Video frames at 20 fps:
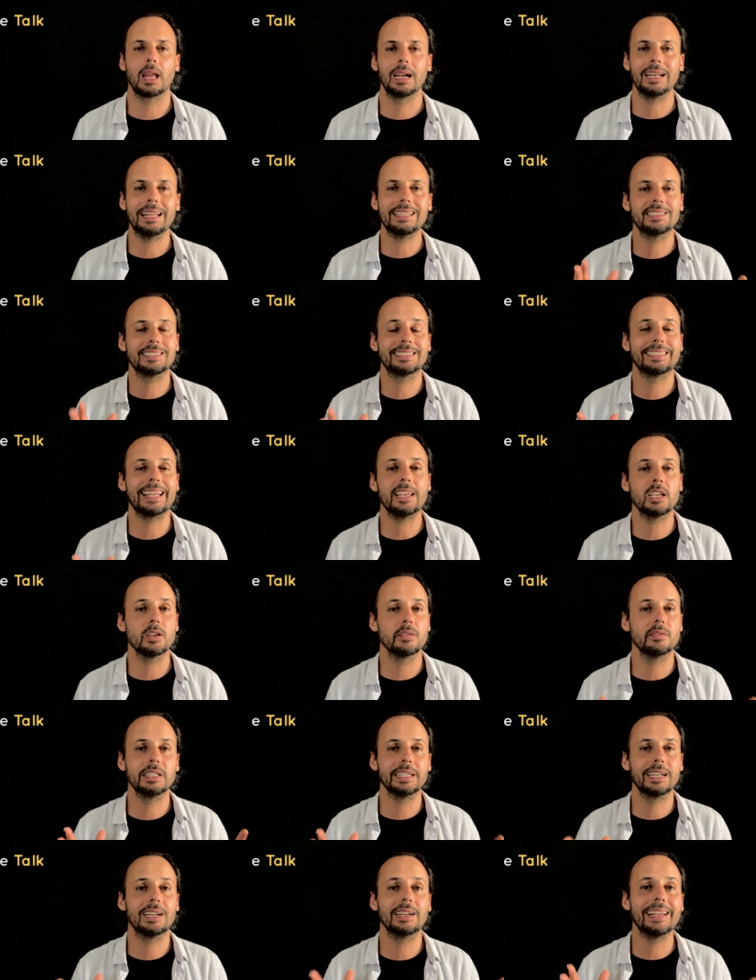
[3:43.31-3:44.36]
Let's take a
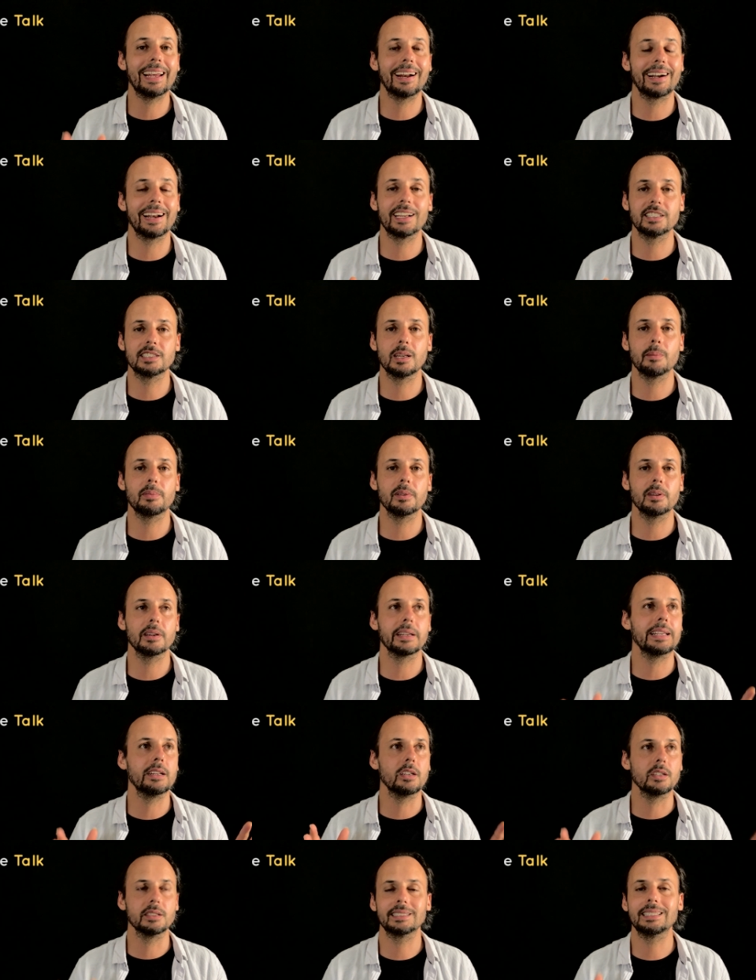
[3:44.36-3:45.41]
very clear example
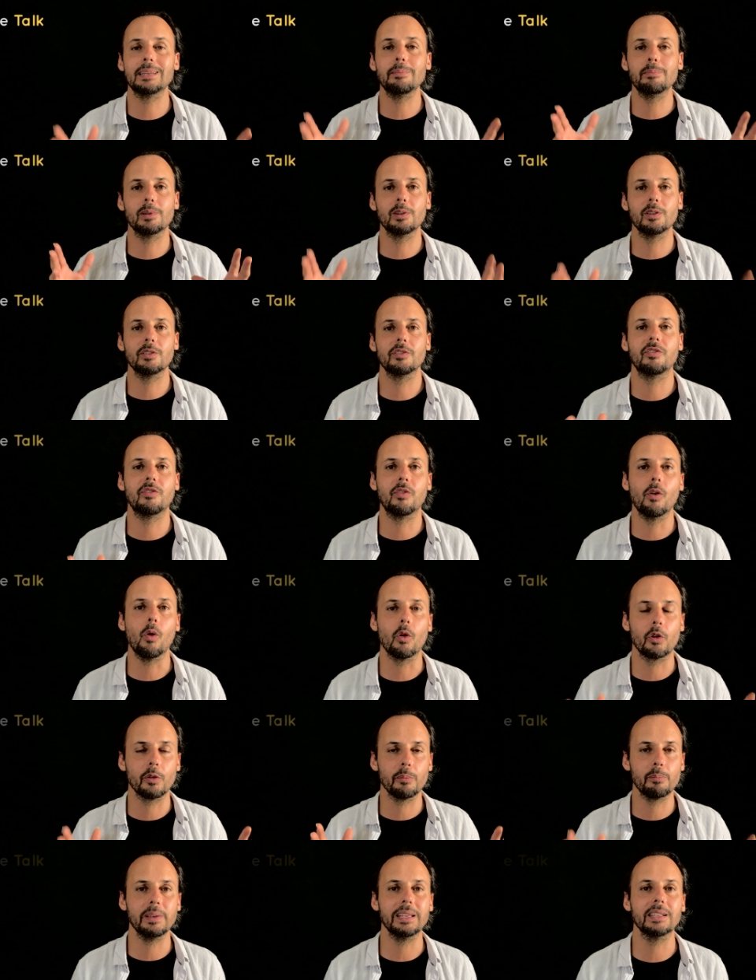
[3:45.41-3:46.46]
in a simple 4
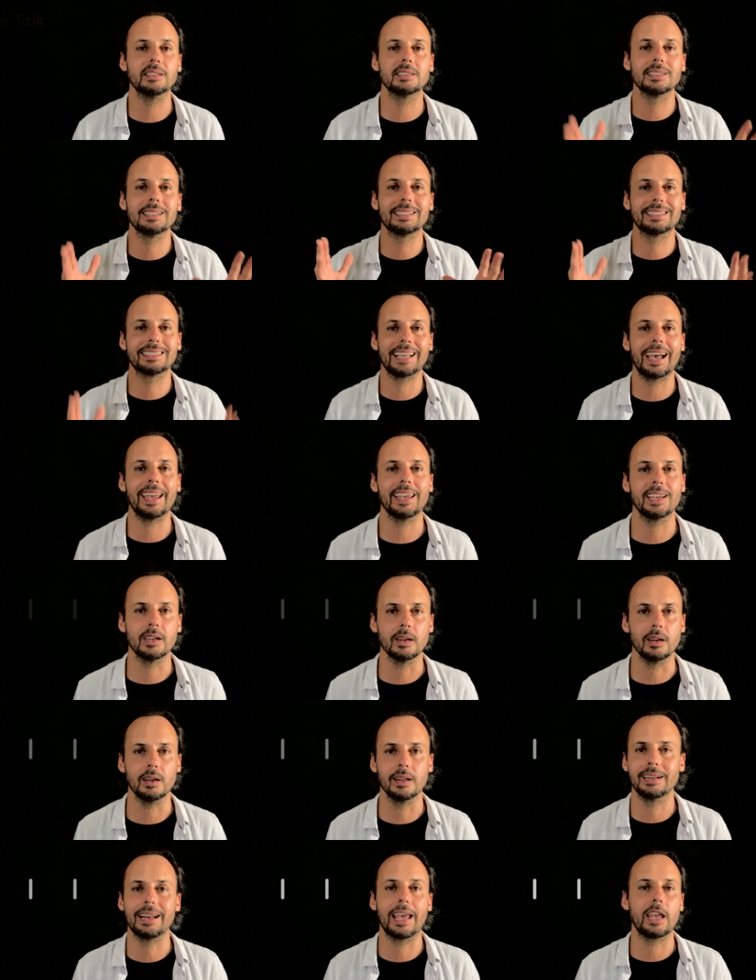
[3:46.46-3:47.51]
beats cycle,
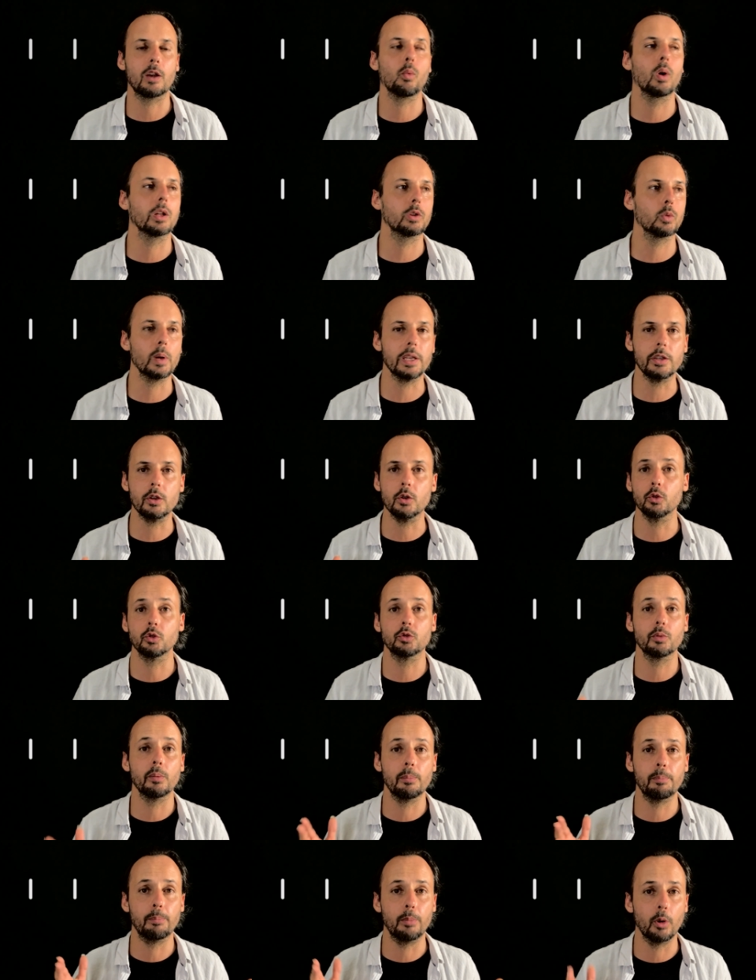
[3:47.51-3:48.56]
like what we use
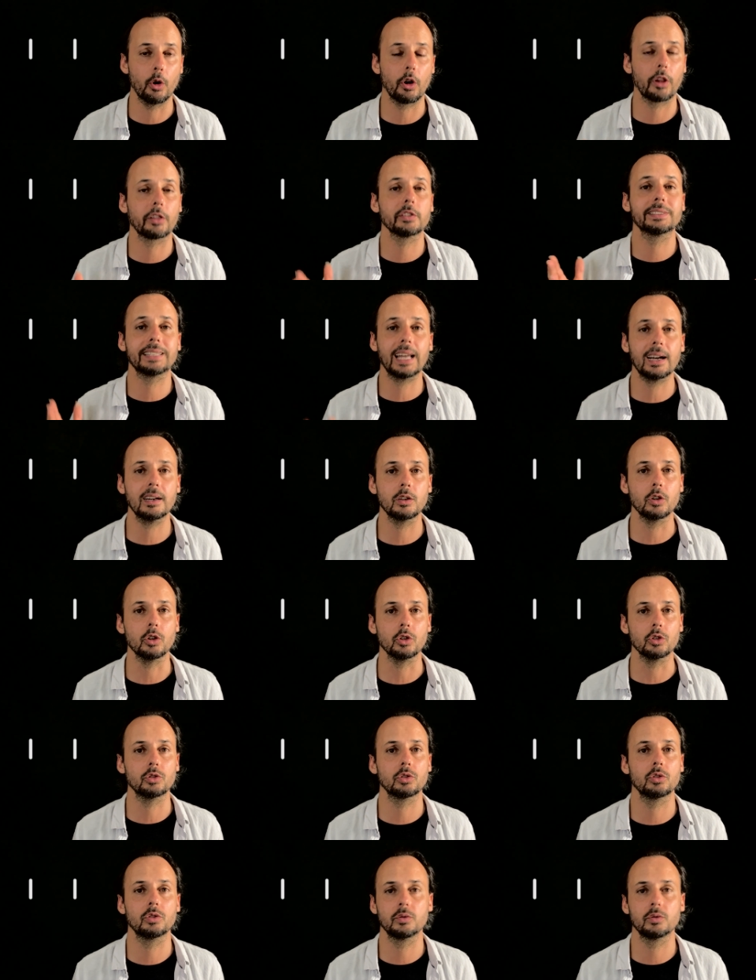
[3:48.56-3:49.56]
for tangos.